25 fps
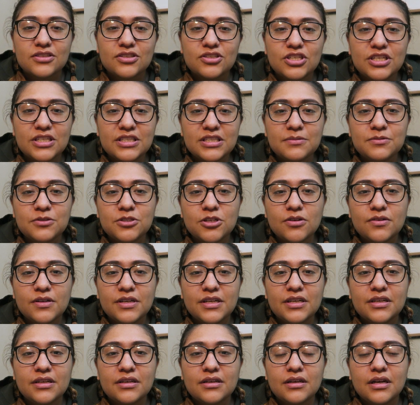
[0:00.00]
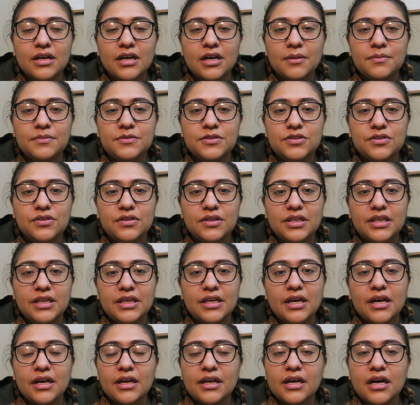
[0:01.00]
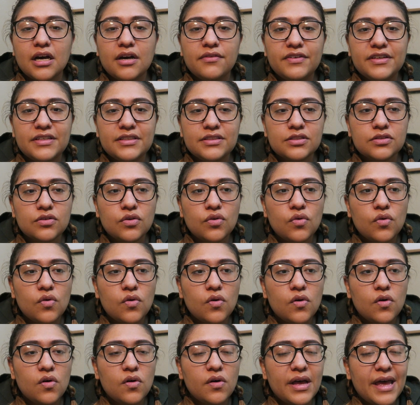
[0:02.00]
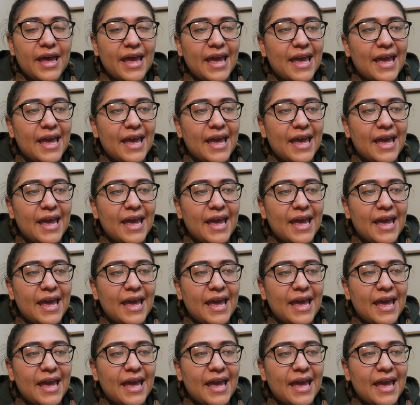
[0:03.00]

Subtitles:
So she ends up showing up to the Coven school,